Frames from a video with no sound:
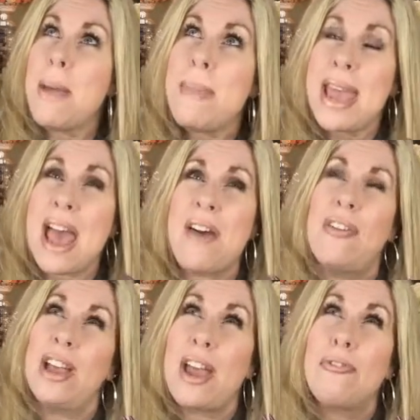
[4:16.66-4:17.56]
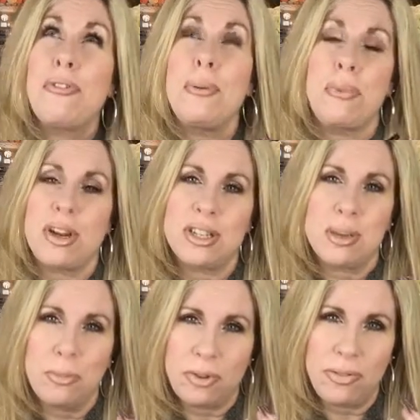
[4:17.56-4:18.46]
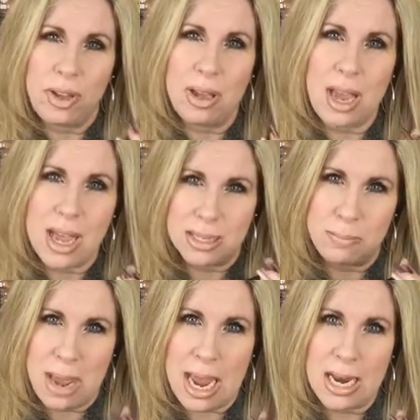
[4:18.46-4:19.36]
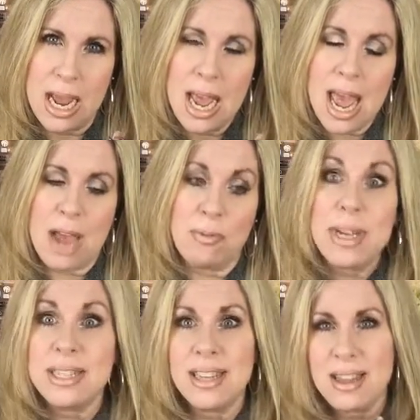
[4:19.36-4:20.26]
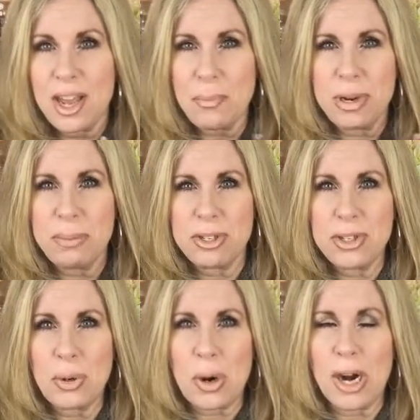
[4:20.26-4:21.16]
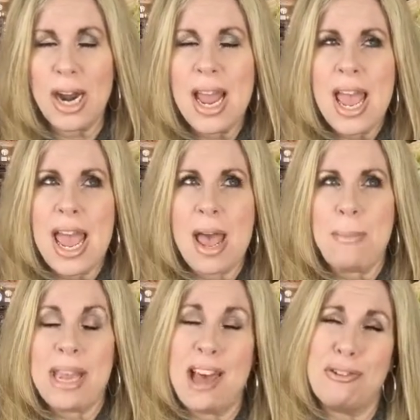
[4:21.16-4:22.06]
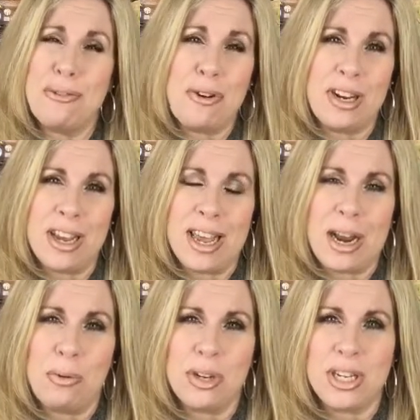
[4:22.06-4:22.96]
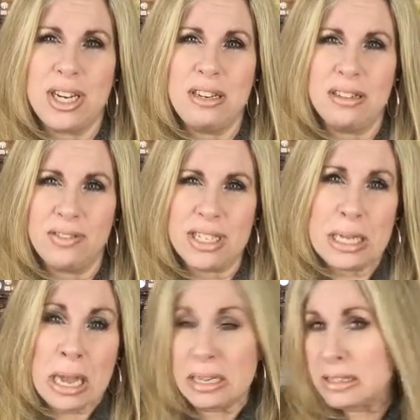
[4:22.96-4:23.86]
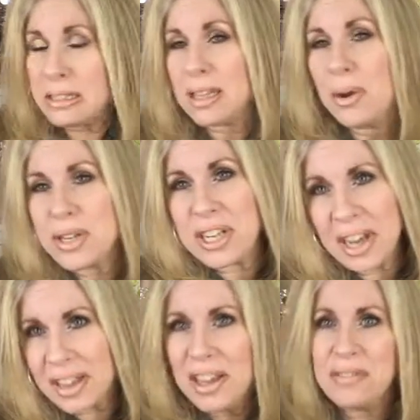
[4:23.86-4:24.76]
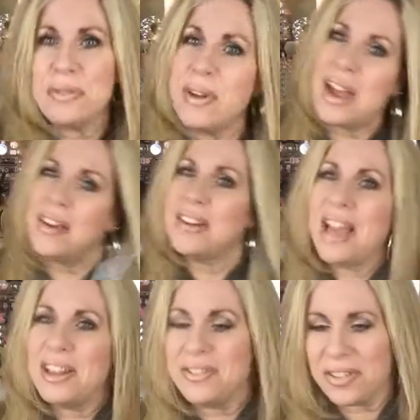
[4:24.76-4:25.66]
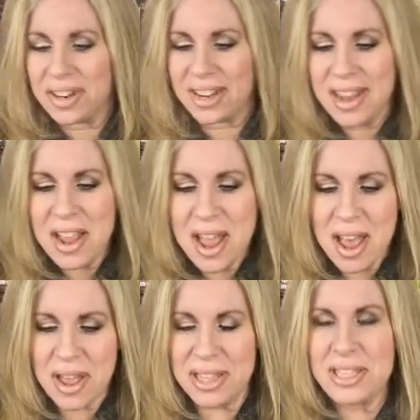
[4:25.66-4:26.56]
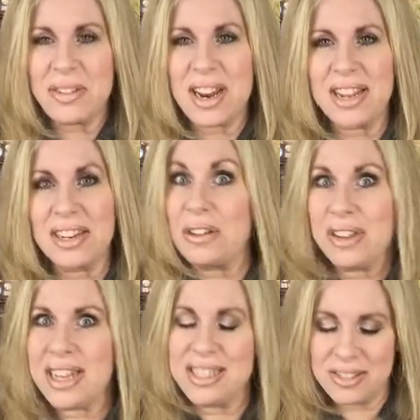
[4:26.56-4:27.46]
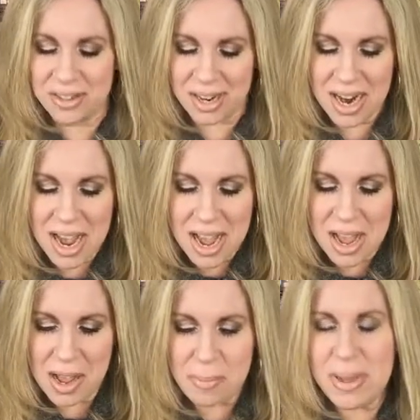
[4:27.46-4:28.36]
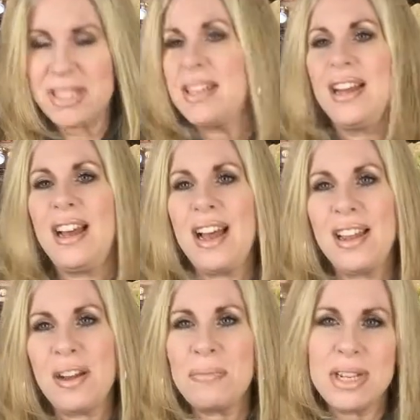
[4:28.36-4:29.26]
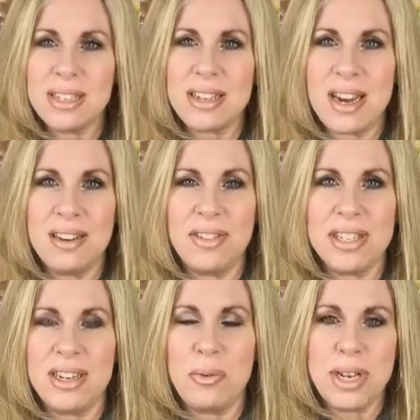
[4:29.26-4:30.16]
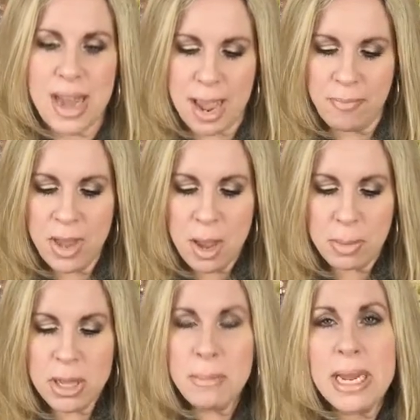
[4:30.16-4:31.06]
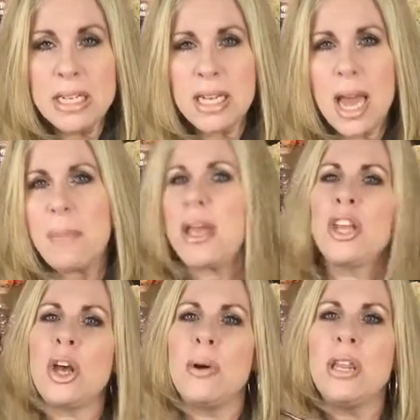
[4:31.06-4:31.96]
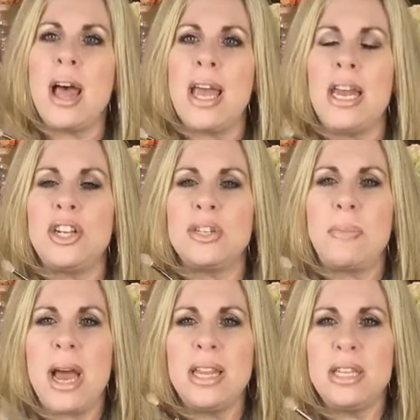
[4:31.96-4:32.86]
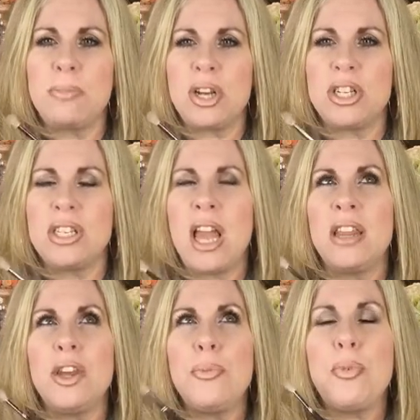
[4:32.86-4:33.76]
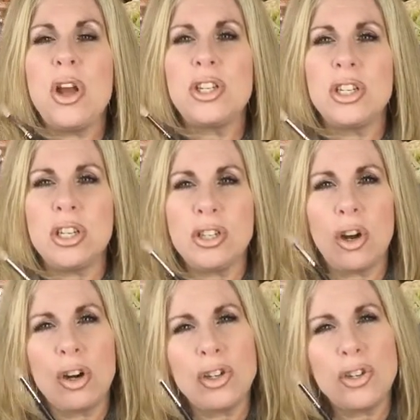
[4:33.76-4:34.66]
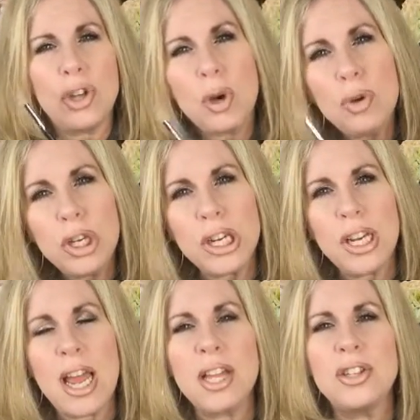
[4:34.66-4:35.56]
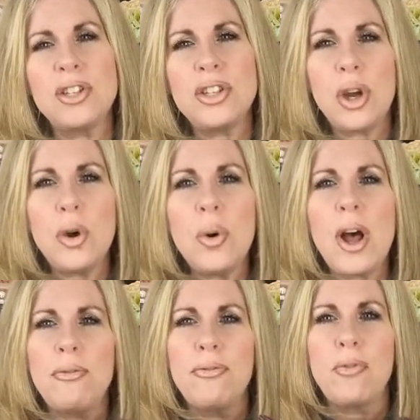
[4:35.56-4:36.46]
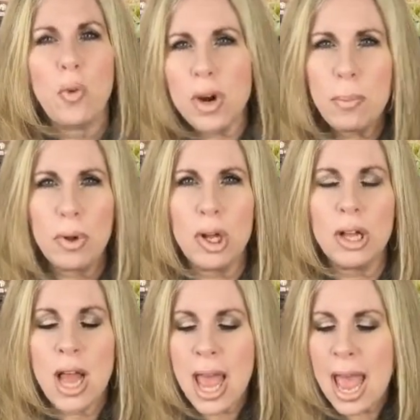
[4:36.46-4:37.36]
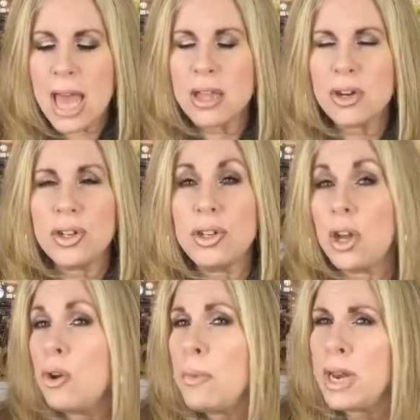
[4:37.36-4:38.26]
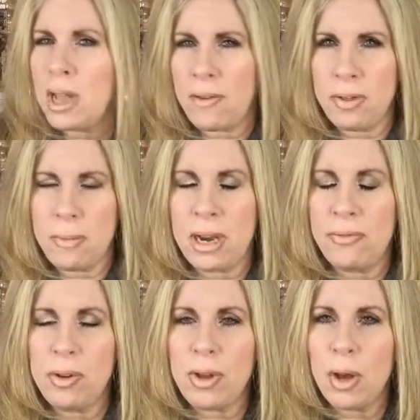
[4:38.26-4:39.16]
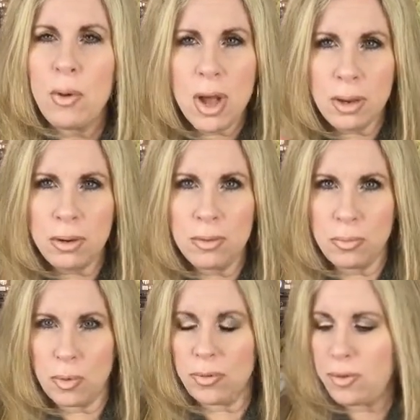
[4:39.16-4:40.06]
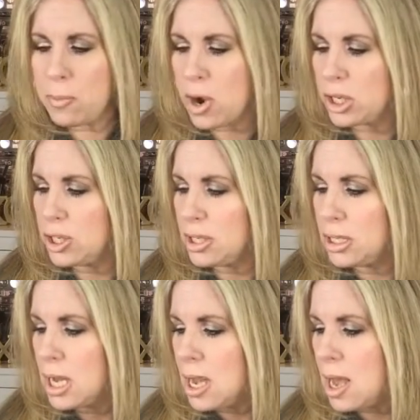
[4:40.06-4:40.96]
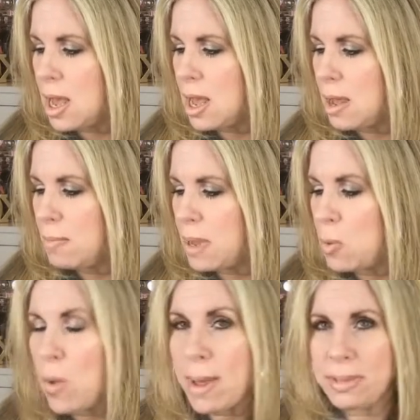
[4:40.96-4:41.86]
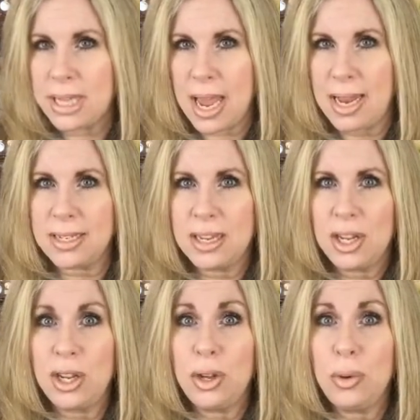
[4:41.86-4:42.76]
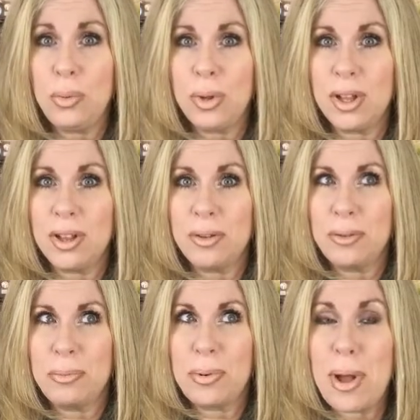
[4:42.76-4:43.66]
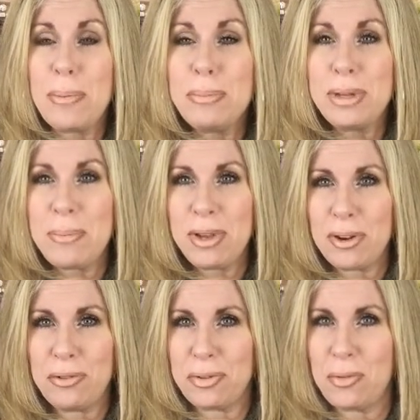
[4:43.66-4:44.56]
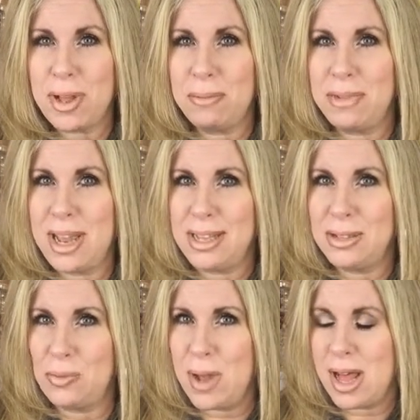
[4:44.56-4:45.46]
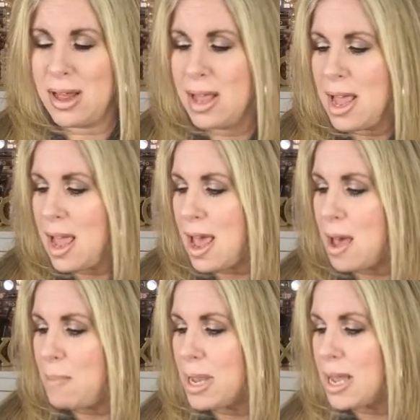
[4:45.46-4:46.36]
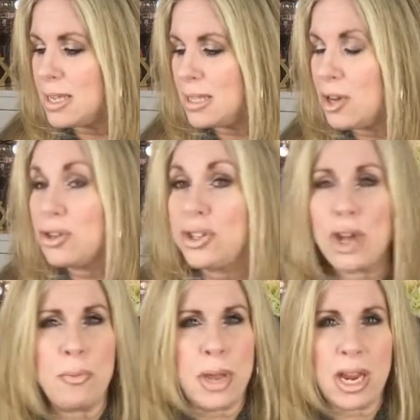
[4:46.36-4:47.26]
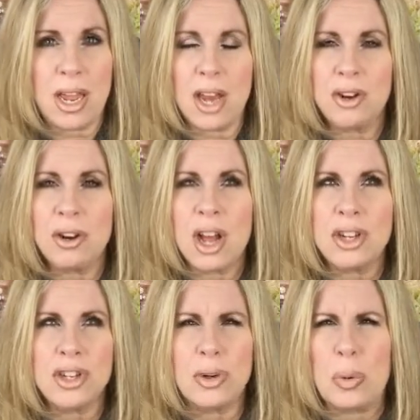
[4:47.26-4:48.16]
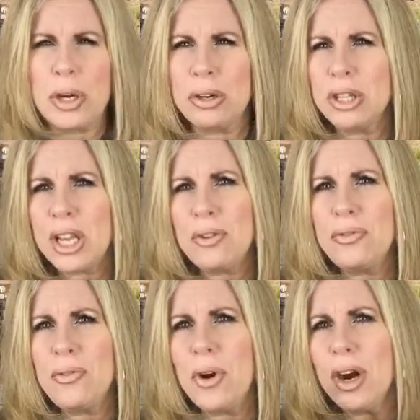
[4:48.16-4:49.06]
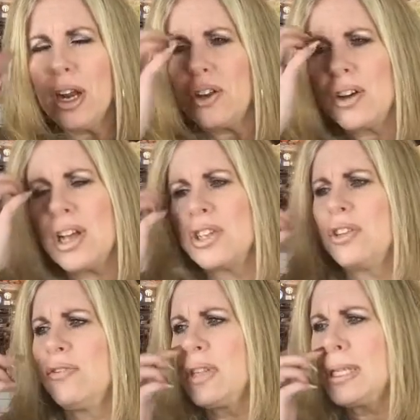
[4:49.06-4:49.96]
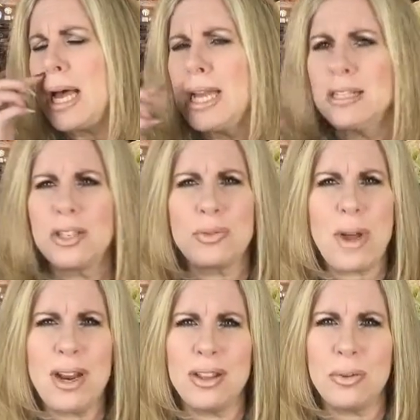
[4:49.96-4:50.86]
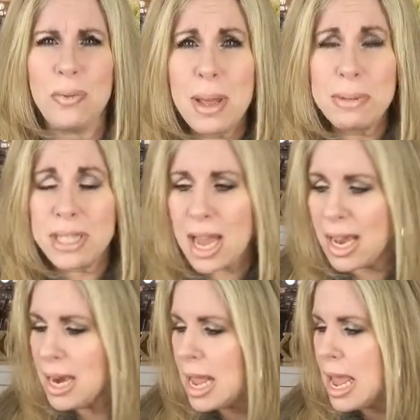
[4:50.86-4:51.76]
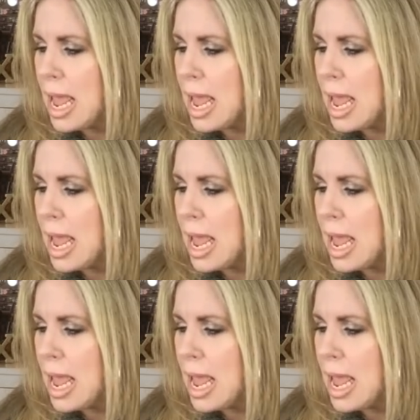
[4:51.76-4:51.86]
I may have every brush that Morphe has made. And recently they opened up a store um, in California, and I wish I didn't live in Texas. I wish I lived way out in California uh, so that I could go to that store. Uh, but uh, I am excited to visit it one day. But in the meantime, I can go online and just buy these brushes, and their brushes are so good and so affordable. And there's so many of them. And if you go on Morphe Brushes um, website, you will probably be overwhelmed as well uh, because there's so many and you're not sure what you're looking for and you're not sure if the size looks right on the website.